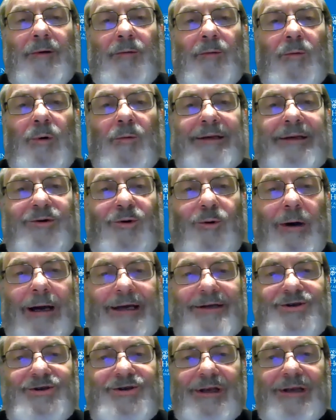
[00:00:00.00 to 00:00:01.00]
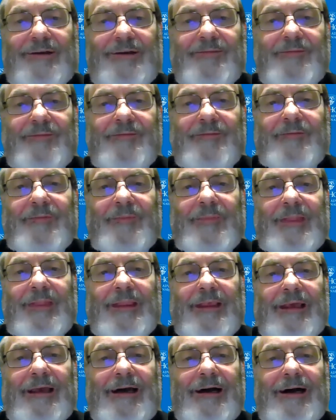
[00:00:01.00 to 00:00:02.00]
one question,
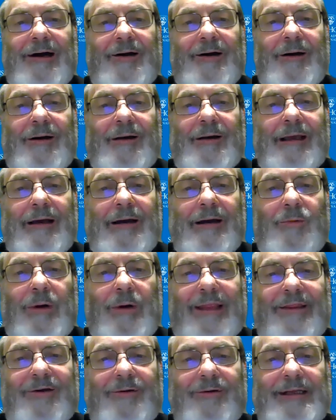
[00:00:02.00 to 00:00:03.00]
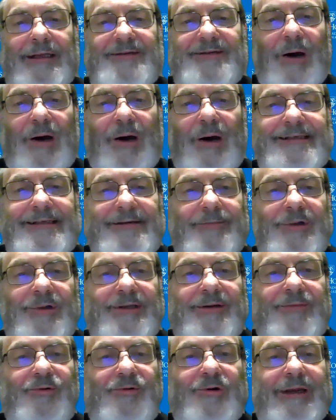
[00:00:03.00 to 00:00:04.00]
whether it's possible
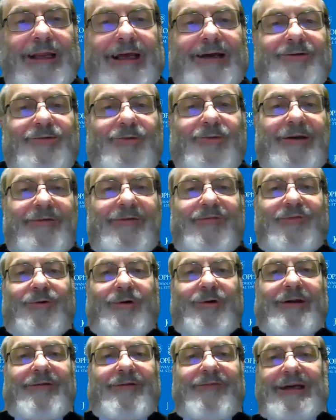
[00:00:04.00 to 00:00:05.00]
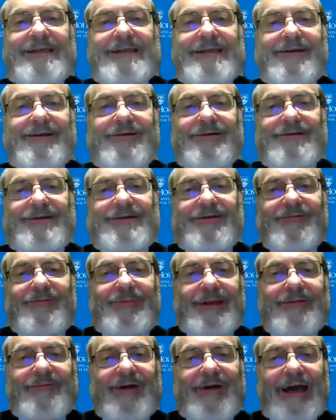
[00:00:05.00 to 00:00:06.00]
to predict when foreign visitors who've
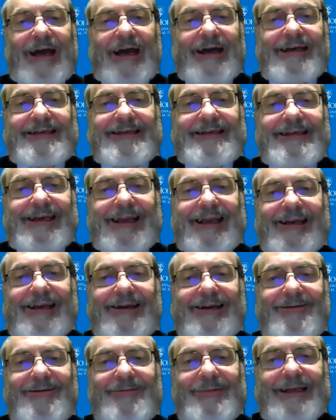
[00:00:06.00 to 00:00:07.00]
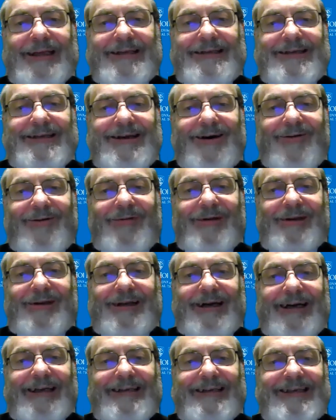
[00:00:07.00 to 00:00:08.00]
been vaccinated against
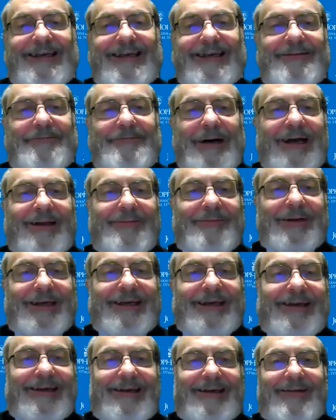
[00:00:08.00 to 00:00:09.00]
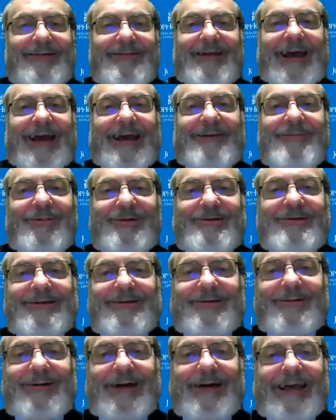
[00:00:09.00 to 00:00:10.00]
COVID-19 might be able
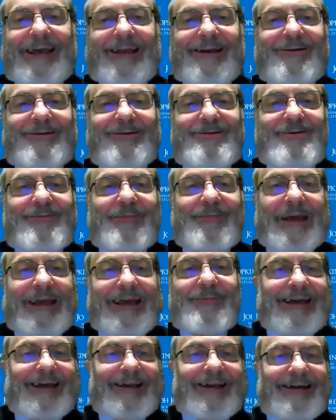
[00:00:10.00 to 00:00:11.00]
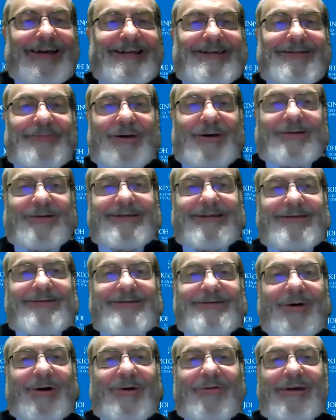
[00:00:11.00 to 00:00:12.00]
to enter Japan. I suppose
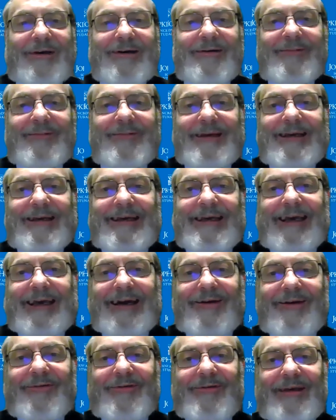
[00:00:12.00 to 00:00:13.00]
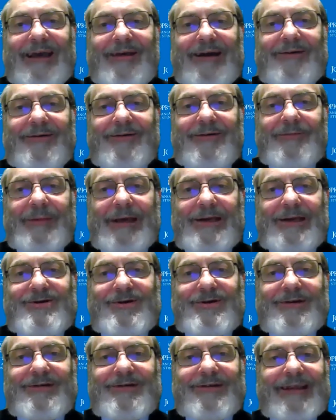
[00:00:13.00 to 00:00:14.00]
there's both a healthcare
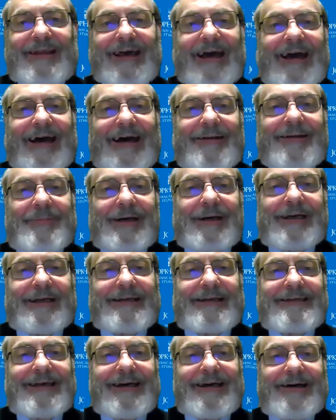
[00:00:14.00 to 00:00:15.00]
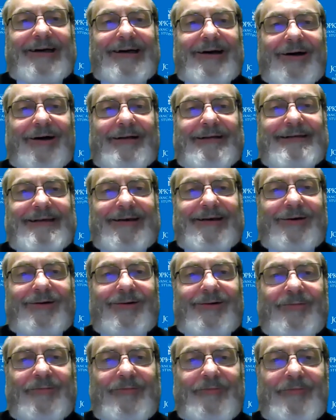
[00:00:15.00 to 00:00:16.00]
dimension to that, but
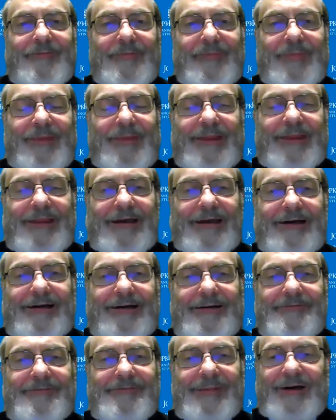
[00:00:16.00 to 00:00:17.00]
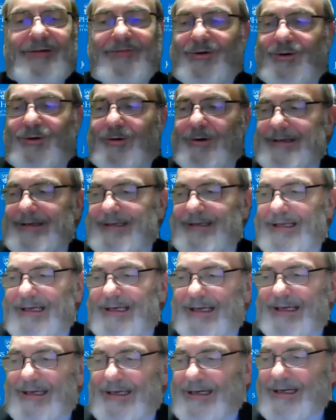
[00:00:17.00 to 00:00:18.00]
also, of course,
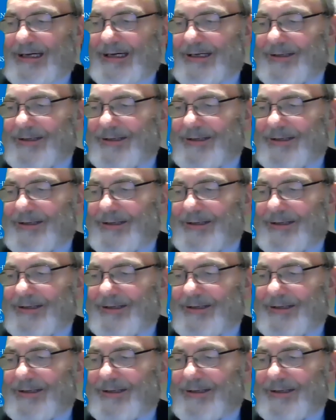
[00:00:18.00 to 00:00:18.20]
the